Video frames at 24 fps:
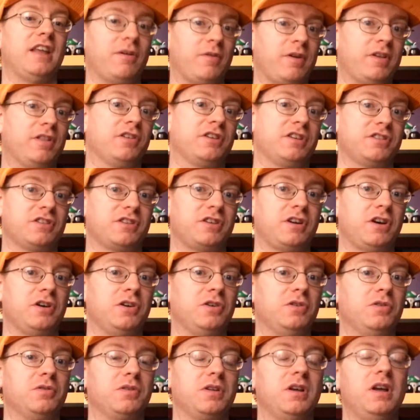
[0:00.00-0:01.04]
that way they'll get the
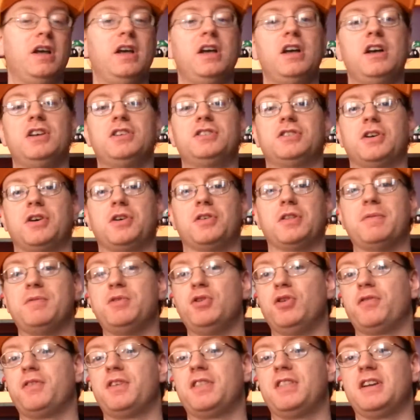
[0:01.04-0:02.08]
code so let me
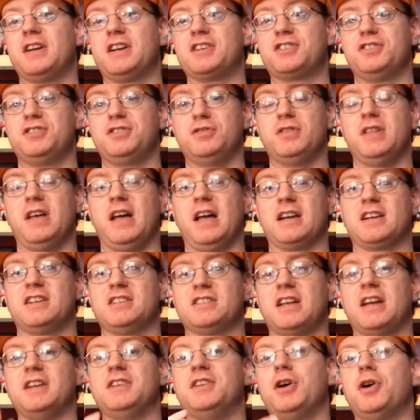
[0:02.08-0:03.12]
know if you think I should do that
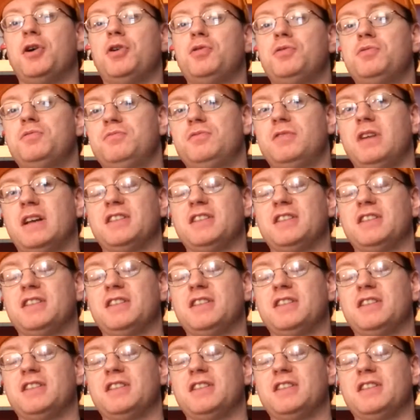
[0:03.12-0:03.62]
because I know